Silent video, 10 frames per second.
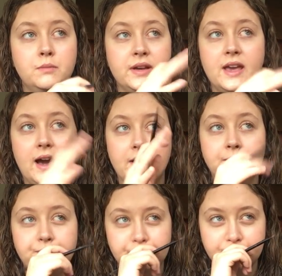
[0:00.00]
But yeah,
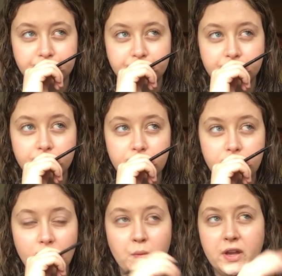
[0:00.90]

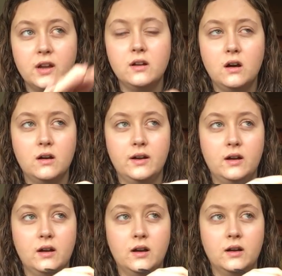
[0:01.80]
we got an
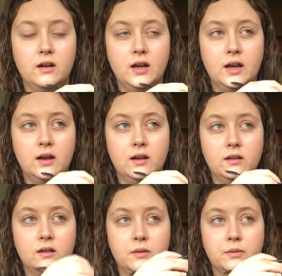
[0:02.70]
R&R,
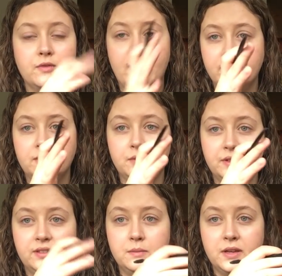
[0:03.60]
a revise and
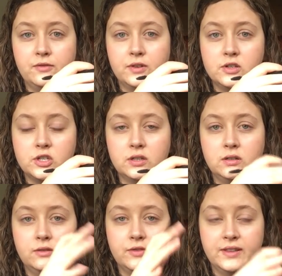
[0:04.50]
resubmit for a
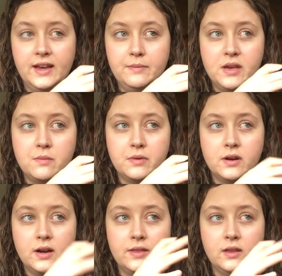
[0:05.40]
journal for that
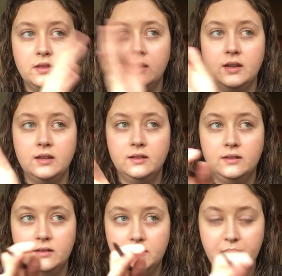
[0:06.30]
paper, and then the
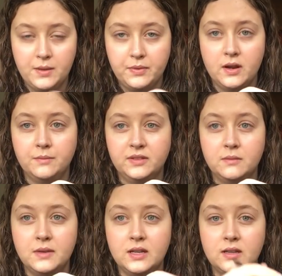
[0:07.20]
paper I'm
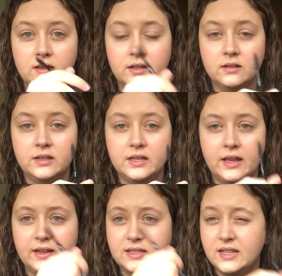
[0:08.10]
submitting literally
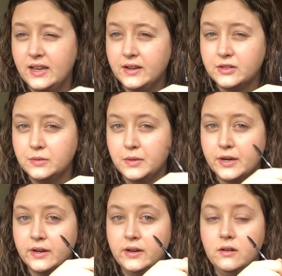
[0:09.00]
like today or
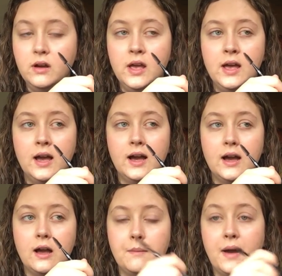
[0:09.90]
tomorrow,
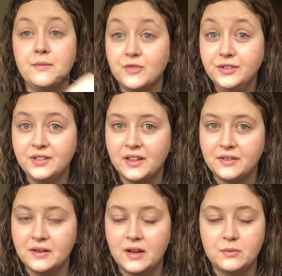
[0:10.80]
I'm first
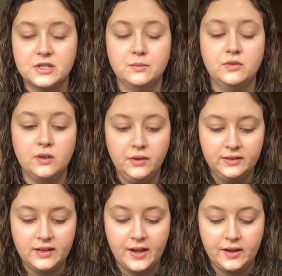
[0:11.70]
author on, which I'm so
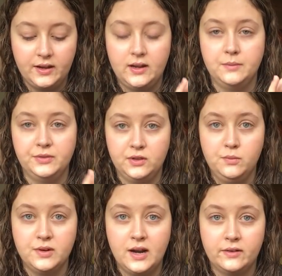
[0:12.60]
excited and I'm
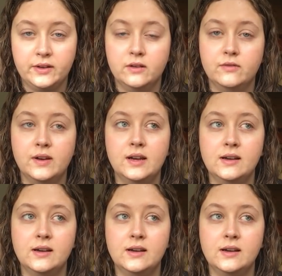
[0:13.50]
so proud of,